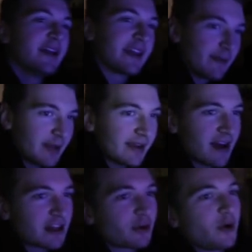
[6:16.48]
Give me
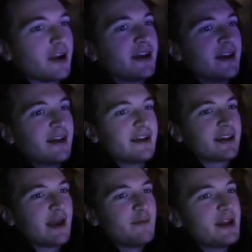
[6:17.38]
another one.
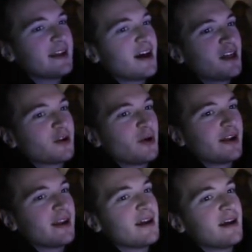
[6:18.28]
Give me another
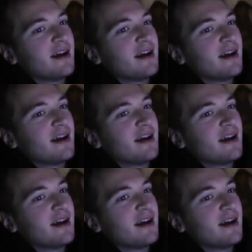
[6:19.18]
one.